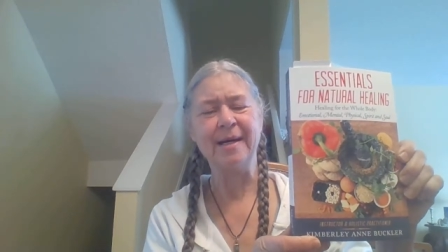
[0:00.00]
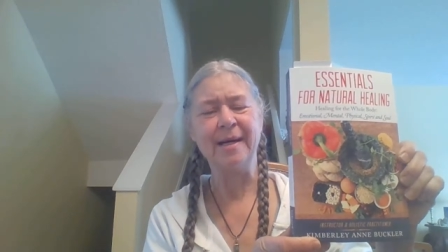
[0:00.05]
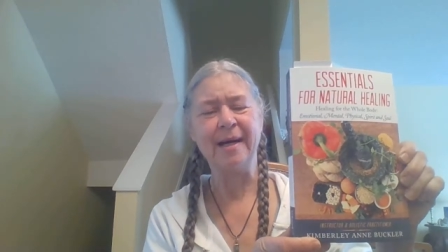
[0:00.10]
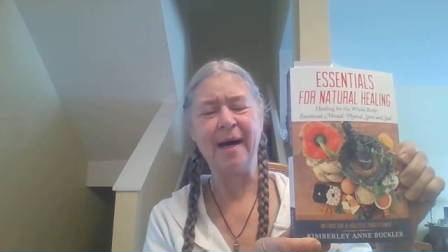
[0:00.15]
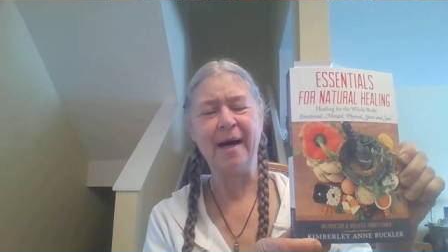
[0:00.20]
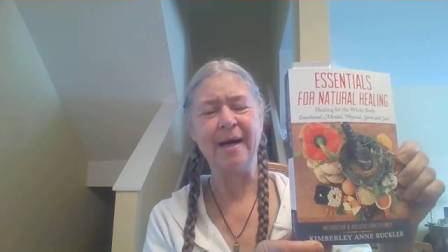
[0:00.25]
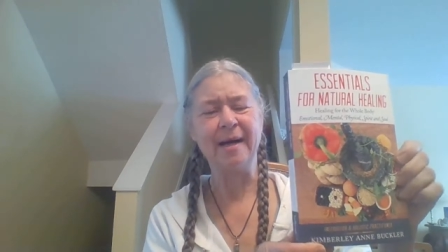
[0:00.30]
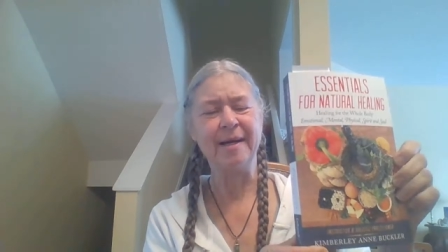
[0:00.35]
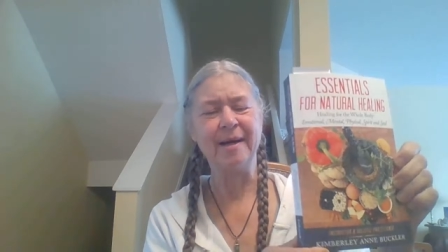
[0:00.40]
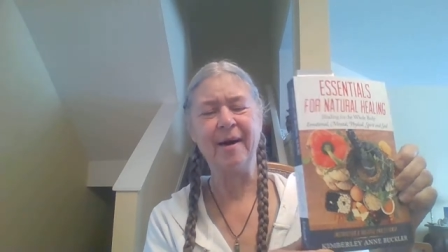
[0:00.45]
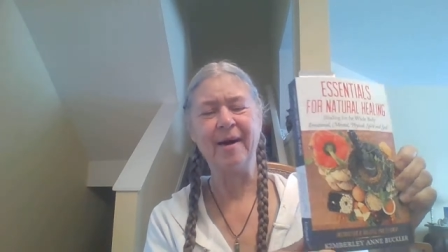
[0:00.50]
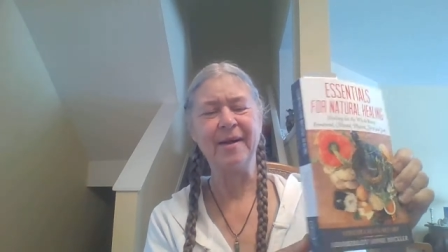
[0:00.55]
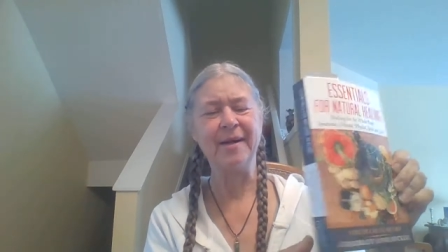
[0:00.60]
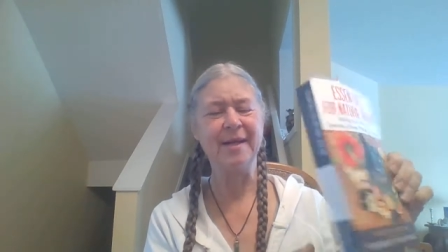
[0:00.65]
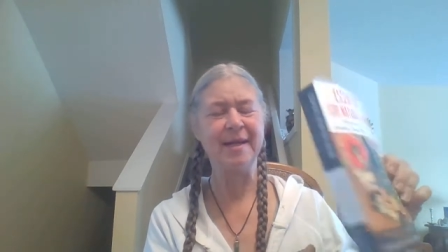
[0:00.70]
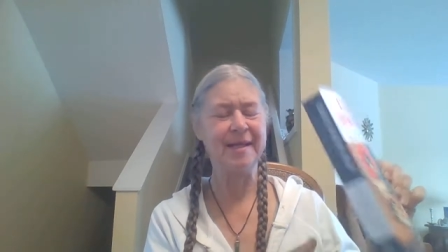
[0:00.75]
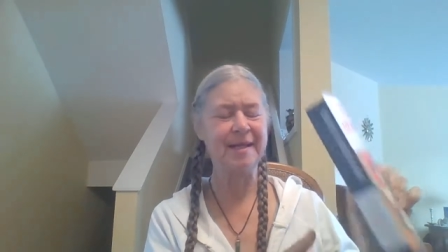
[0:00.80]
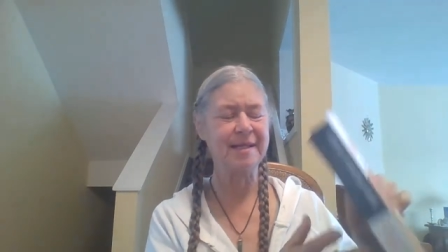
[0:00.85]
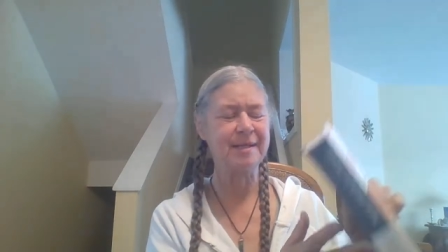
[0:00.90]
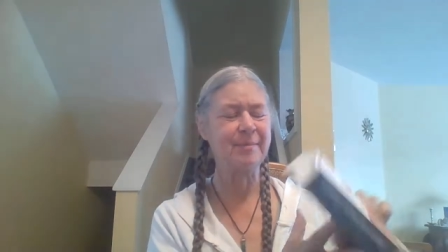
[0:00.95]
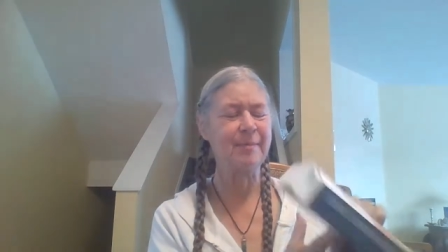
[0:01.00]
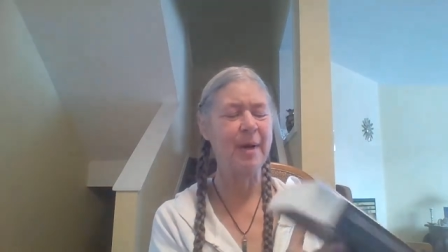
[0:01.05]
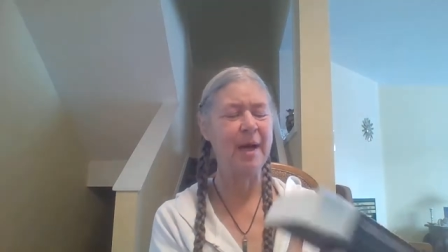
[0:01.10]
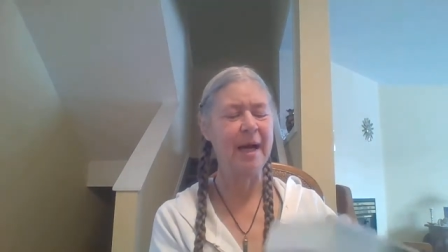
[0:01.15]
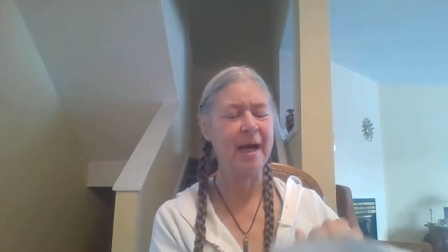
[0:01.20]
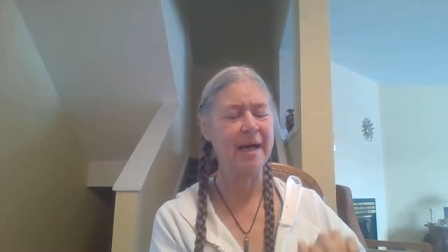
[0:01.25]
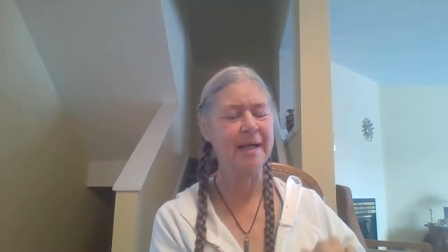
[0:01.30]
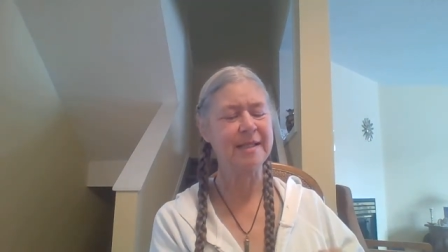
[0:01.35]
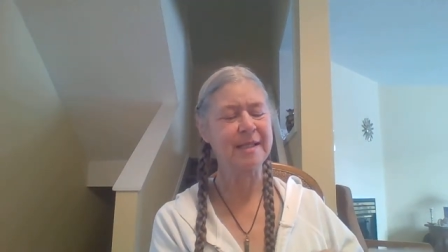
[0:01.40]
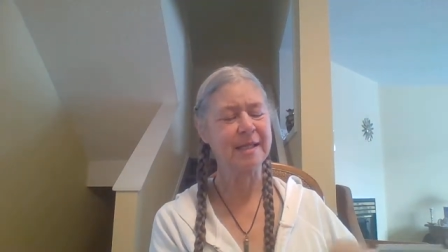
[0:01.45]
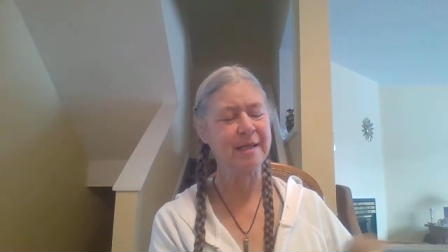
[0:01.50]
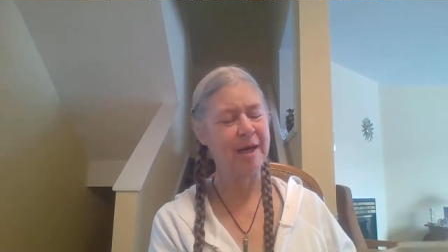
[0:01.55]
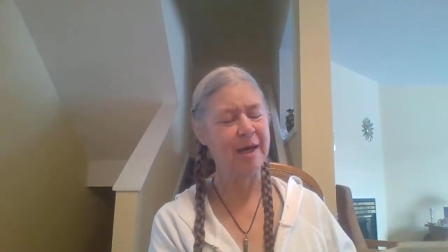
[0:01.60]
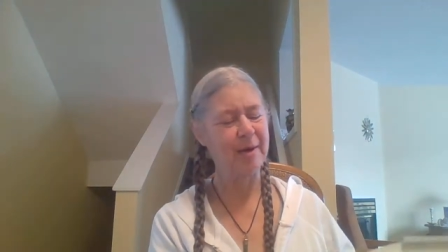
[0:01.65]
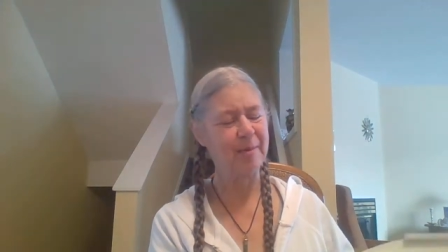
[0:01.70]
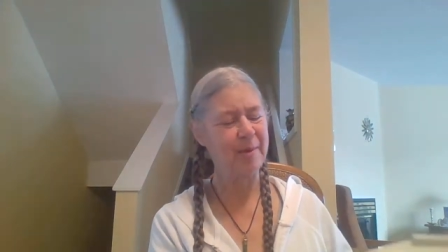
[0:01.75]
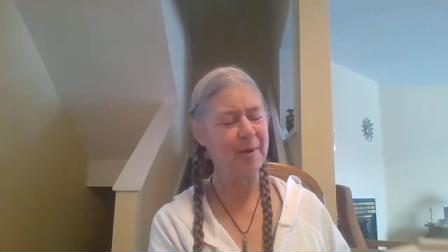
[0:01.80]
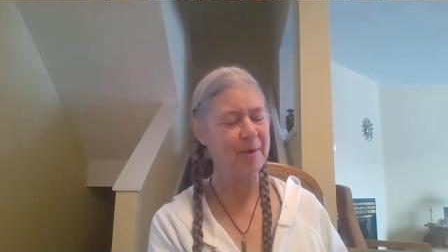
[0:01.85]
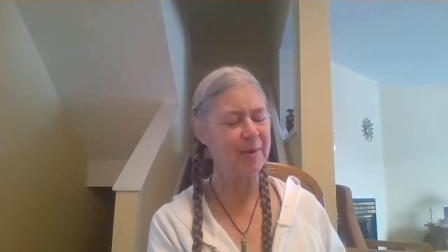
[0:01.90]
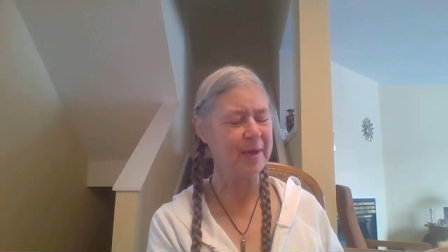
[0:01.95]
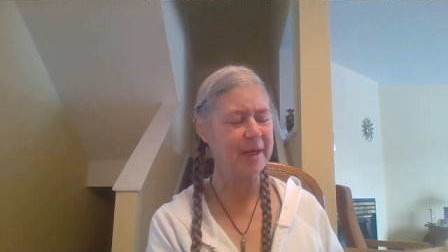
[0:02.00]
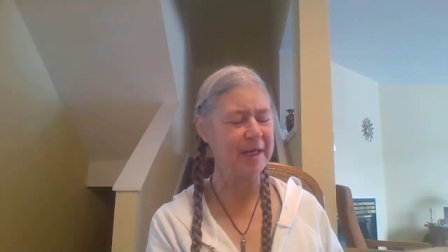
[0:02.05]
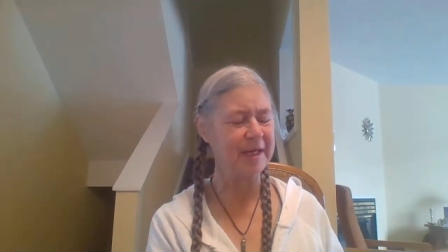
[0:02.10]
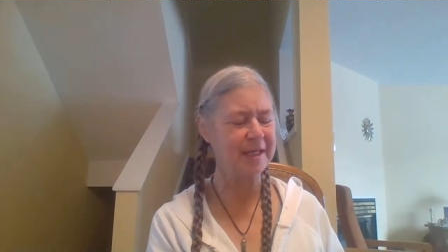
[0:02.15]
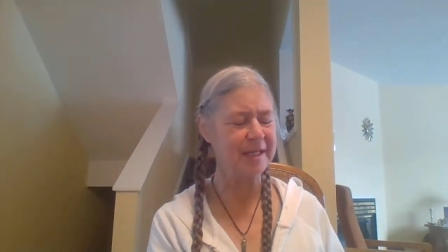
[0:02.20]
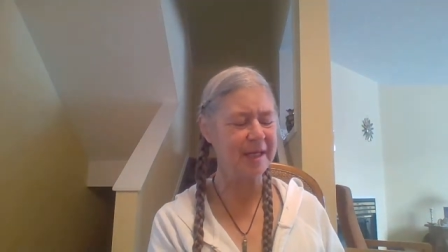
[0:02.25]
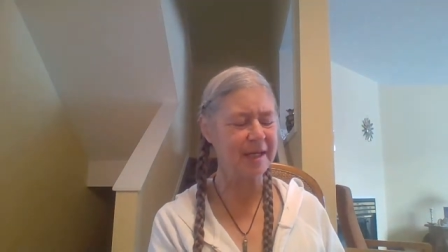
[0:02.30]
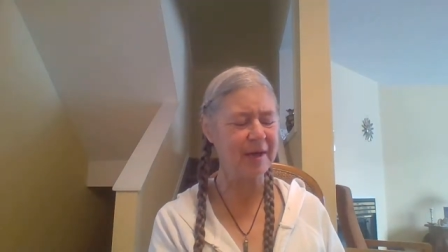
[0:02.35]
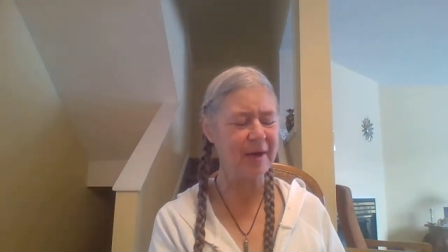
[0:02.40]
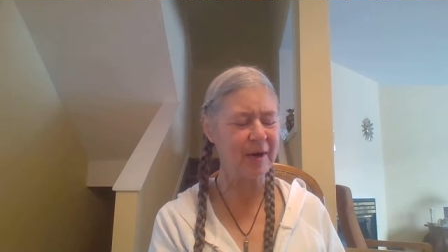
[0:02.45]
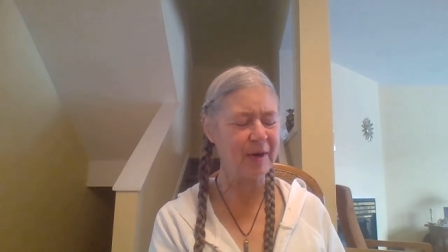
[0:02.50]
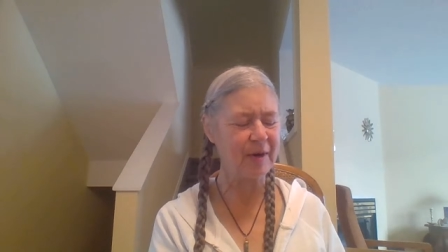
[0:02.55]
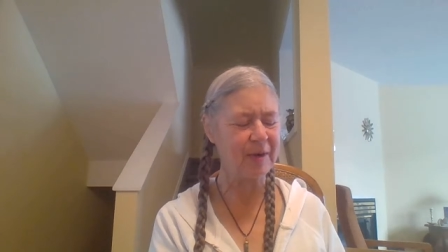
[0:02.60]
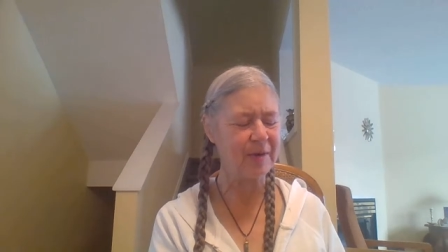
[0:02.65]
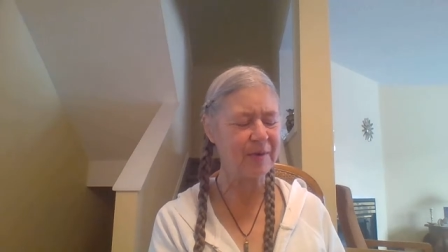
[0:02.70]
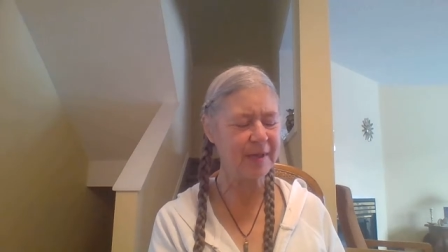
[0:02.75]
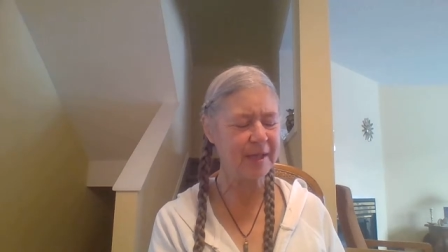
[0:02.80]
I got it into my hands a couple of weeks ago.